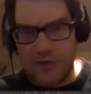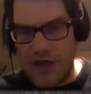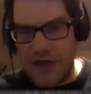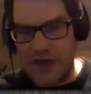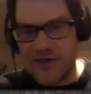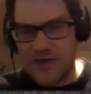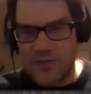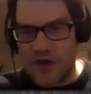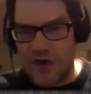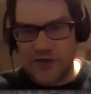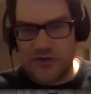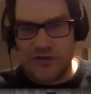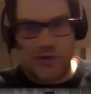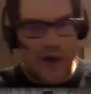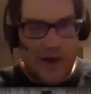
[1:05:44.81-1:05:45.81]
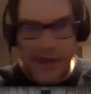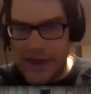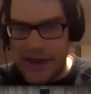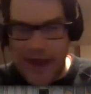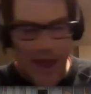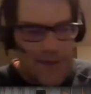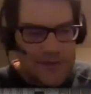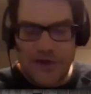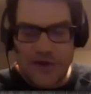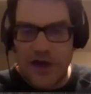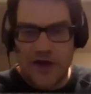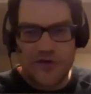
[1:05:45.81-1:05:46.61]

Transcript: and make it special and do it. And like, absolutely